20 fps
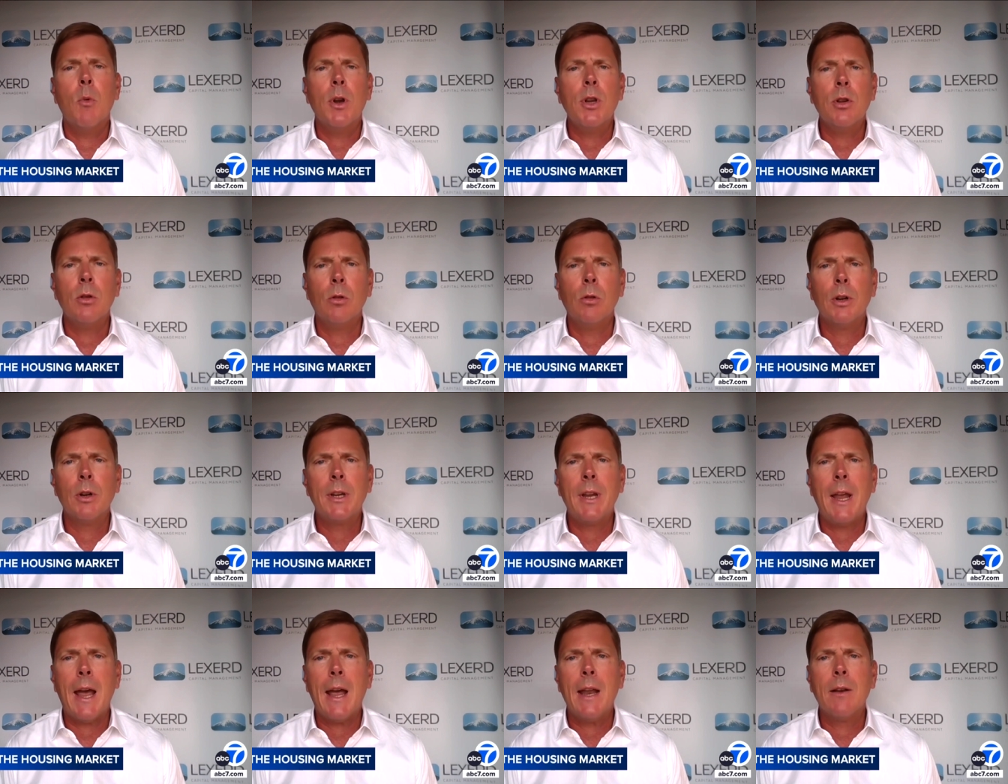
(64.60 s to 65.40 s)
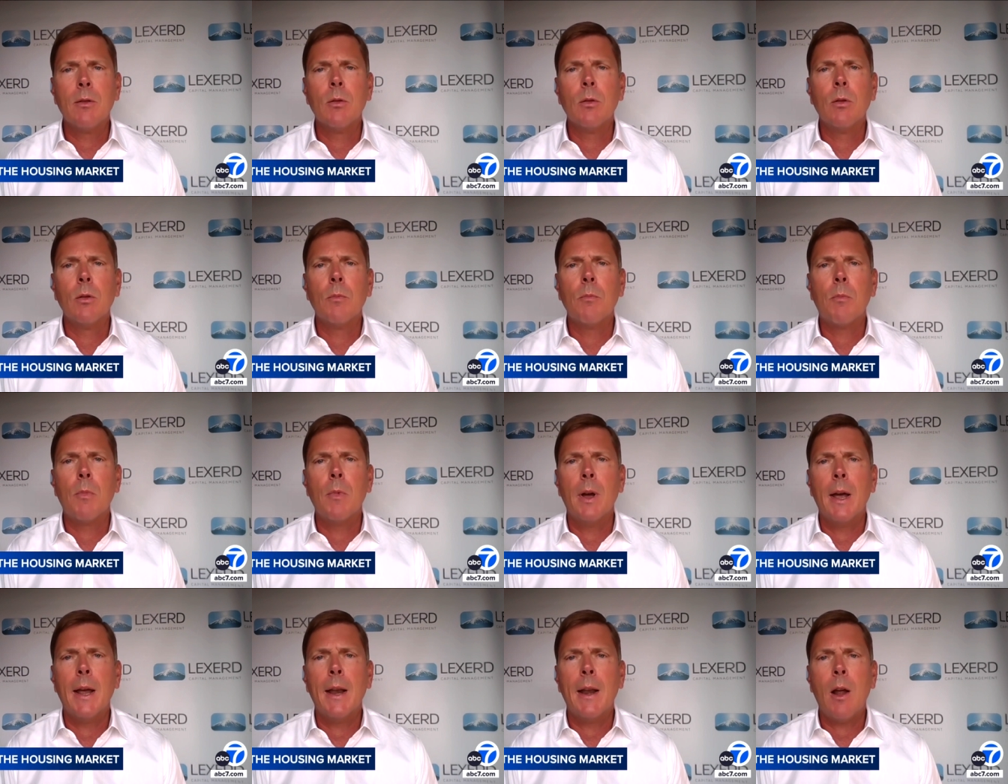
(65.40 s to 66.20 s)
when you look at,
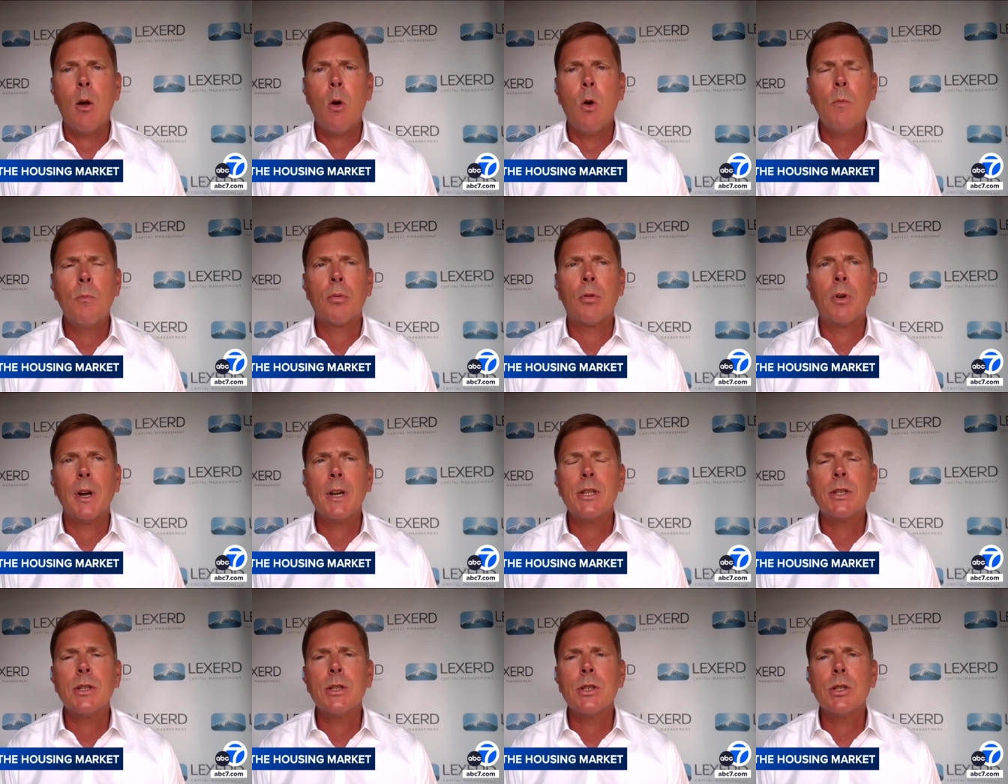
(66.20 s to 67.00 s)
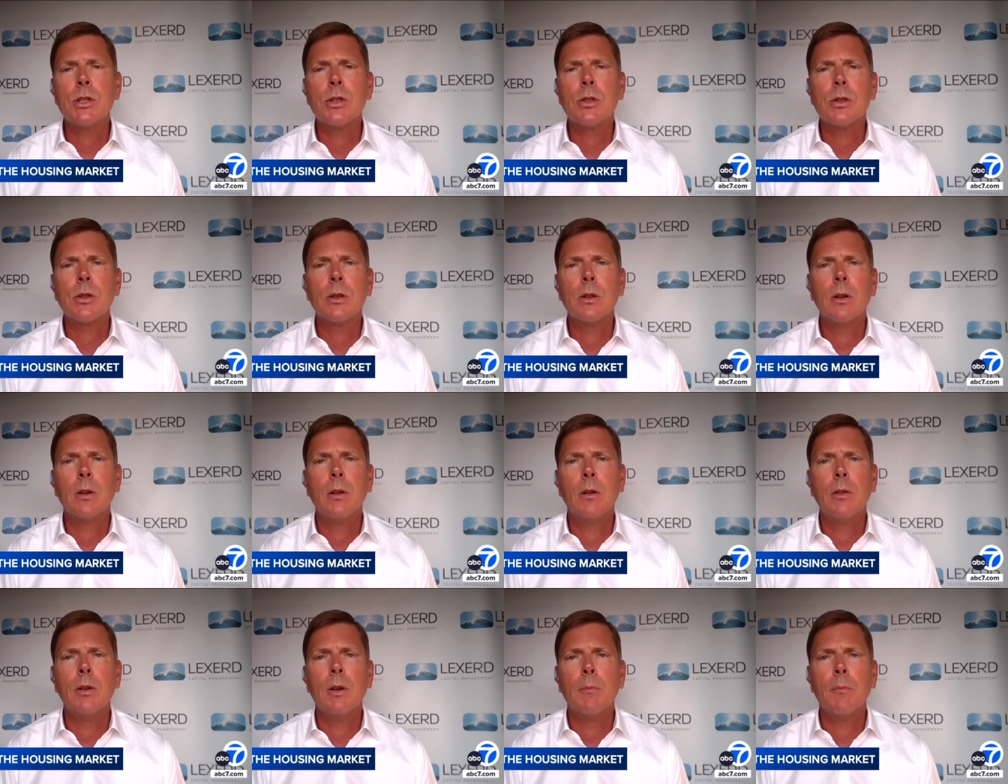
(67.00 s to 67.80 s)
at home prices
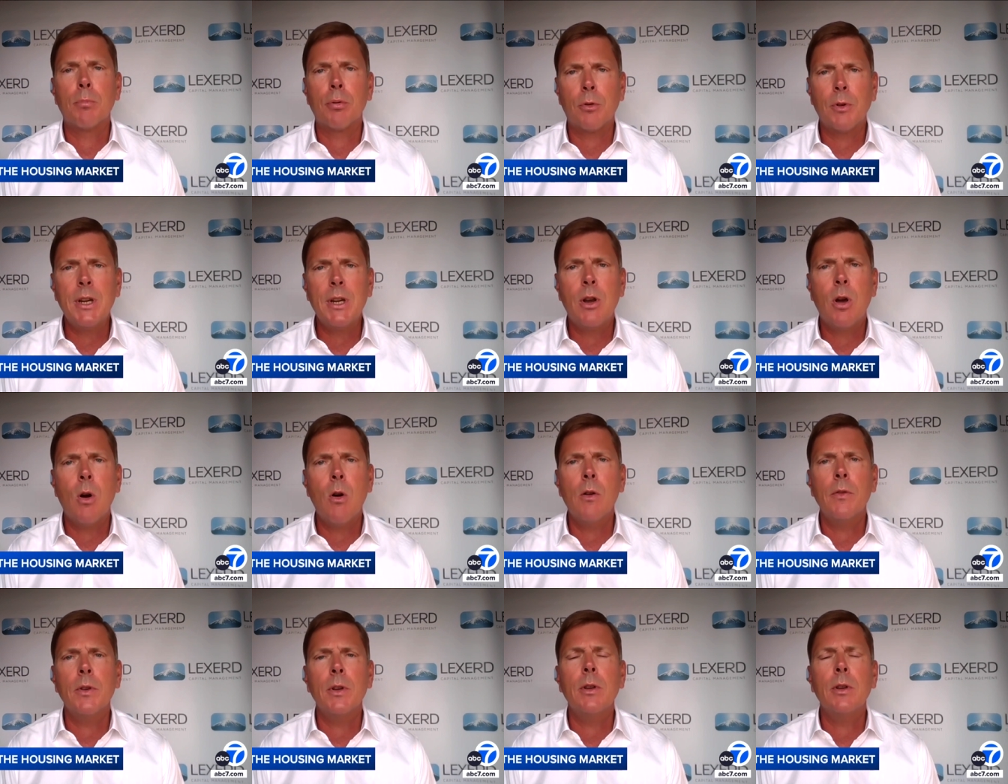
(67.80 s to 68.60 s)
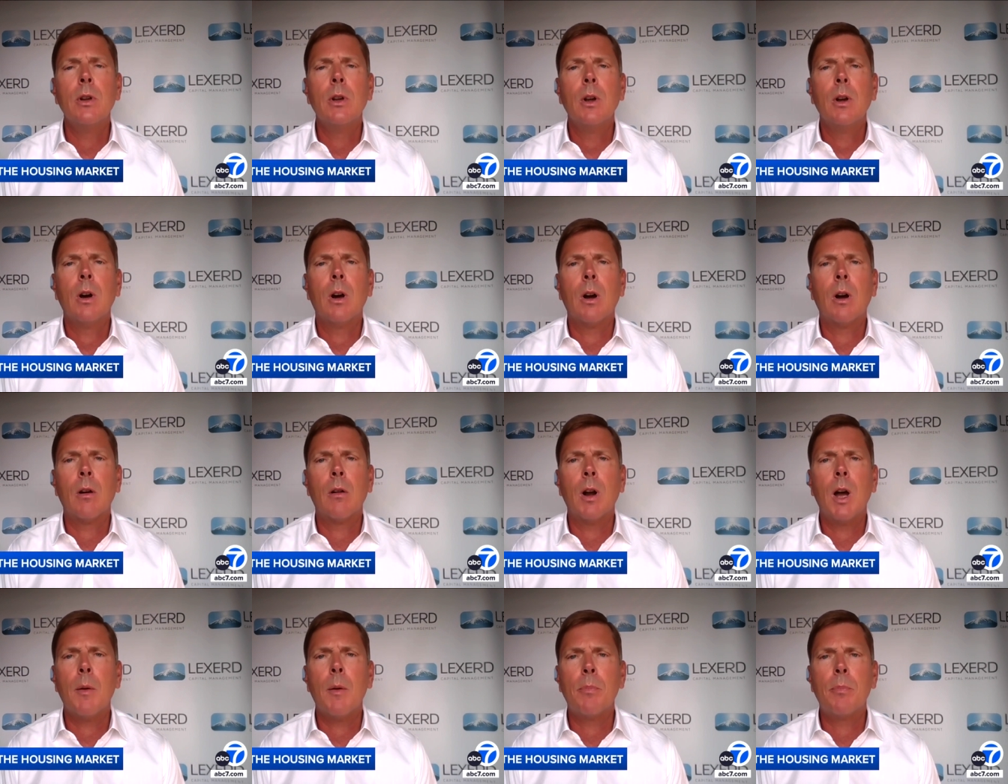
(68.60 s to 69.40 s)
pre COVID,
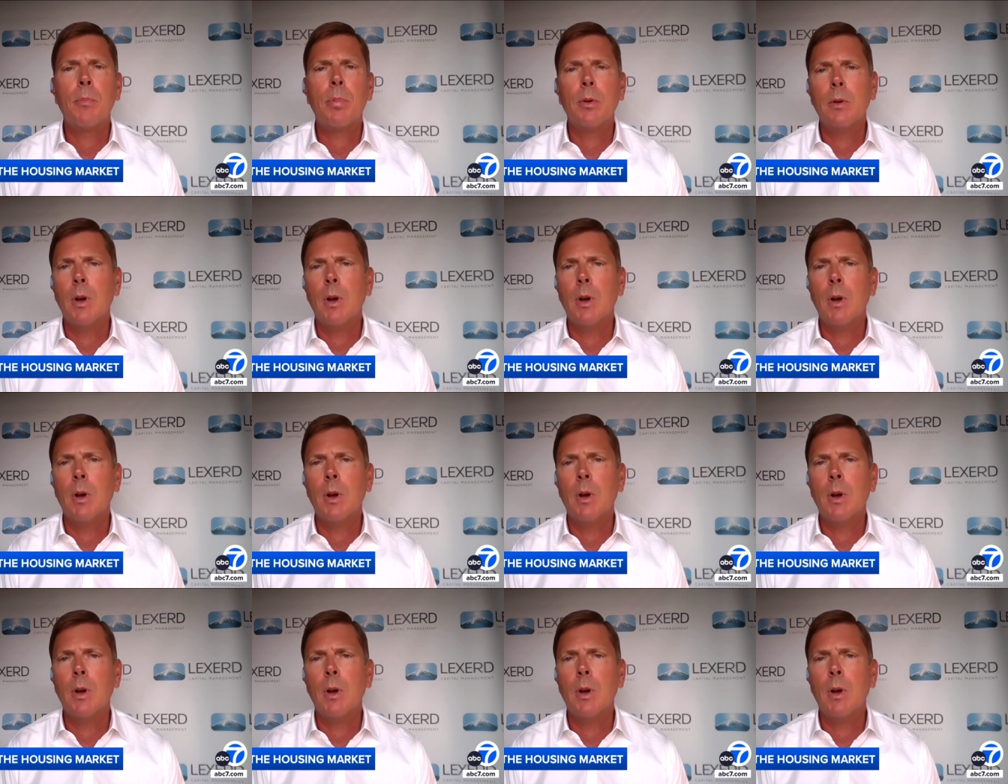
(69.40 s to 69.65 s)
are up